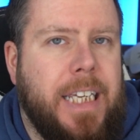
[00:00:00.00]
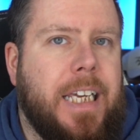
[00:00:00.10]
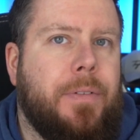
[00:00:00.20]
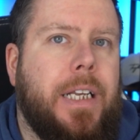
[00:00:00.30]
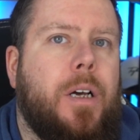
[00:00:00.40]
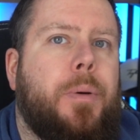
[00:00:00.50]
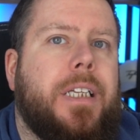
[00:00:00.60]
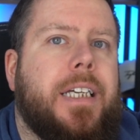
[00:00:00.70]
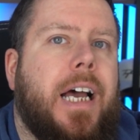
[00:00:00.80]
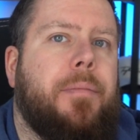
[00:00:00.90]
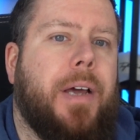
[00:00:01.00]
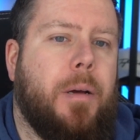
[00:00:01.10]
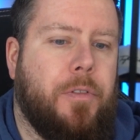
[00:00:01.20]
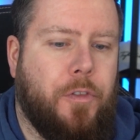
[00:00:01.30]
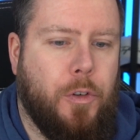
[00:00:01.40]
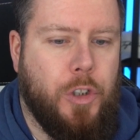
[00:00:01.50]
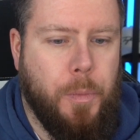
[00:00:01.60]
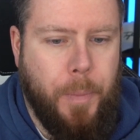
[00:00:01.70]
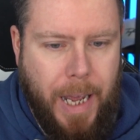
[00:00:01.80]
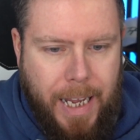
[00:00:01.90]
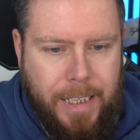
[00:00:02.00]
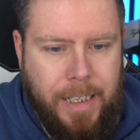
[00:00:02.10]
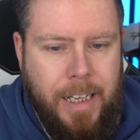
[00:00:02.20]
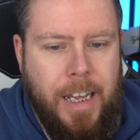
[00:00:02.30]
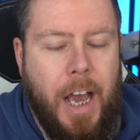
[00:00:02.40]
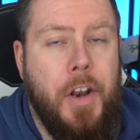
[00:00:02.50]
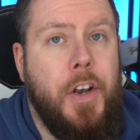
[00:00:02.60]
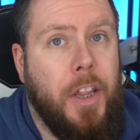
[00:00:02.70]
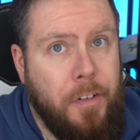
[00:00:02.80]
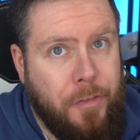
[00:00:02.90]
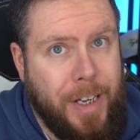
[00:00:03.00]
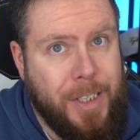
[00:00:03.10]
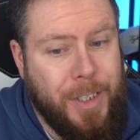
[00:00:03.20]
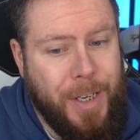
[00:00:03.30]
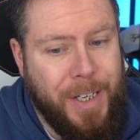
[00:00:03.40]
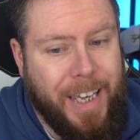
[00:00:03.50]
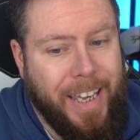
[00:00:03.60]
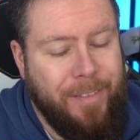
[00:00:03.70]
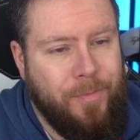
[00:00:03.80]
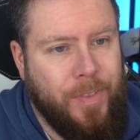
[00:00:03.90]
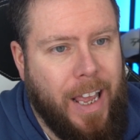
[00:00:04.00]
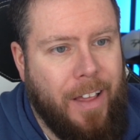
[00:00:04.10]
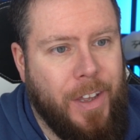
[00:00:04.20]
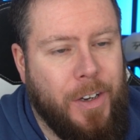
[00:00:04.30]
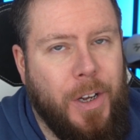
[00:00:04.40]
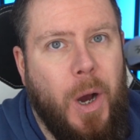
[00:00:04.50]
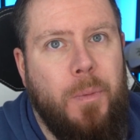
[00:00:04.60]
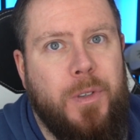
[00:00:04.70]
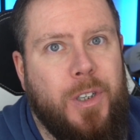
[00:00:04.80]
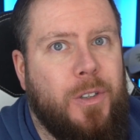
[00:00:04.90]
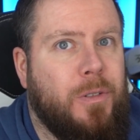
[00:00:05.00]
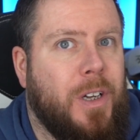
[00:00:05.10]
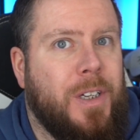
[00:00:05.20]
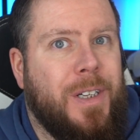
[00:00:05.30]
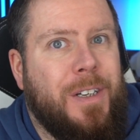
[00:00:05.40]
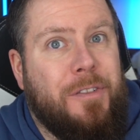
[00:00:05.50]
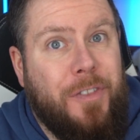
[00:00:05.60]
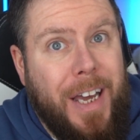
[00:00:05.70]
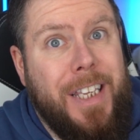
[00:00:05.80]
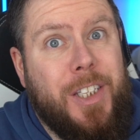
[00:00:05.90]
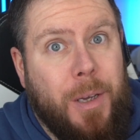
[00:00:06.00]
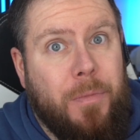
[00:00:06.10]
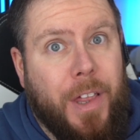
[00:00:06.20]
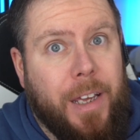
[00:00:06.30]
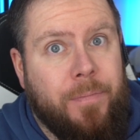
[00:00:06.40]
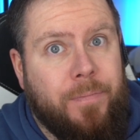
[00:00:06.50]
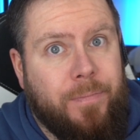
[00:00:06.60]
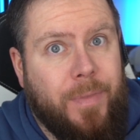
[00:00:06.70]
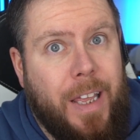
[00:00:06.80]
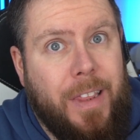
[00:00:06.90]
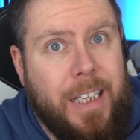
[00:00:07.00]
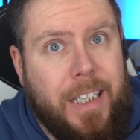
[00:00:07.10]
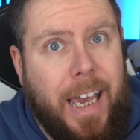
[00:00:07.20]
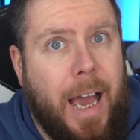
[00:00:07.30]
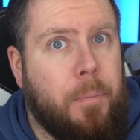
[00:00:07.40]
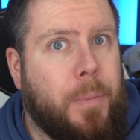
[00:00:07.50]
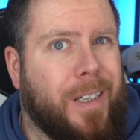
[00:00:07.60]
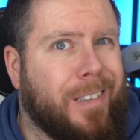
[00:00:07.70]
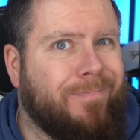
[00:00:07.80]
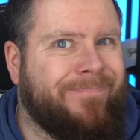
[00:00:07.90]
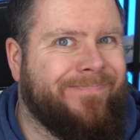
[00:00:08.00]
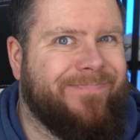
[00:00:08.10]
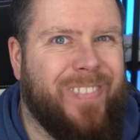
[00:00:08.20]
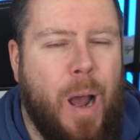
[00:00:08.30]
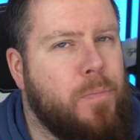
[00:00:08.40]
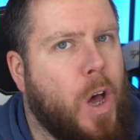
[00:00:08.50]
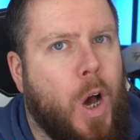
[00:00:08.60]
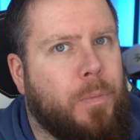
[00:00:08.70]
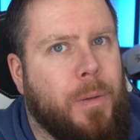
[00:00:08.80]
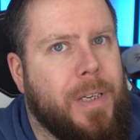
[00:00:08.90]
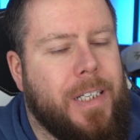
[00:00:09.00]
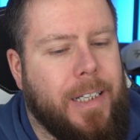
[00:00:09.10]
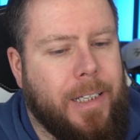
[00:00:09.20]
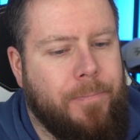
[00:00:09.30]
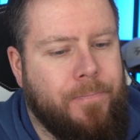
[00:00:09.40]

have a little bit of time now before Japan, another fast circuit, and they're going to hope to find something in this gap, but I'm not optimistic.